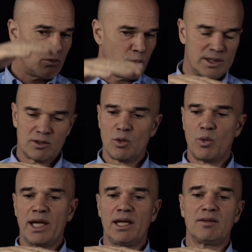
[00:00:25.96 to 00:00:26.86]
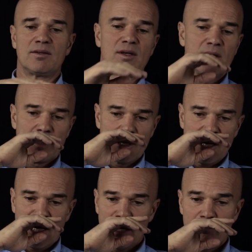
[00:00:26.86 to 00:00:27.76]
what's the weight,
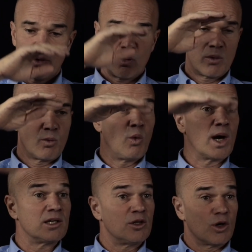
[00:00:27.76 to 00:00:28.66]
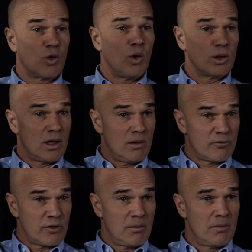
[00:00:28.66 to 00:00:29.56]
where did the gold come
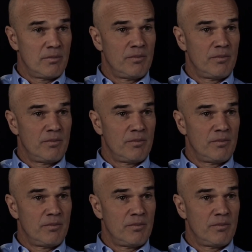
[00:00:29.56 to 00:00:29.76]
from,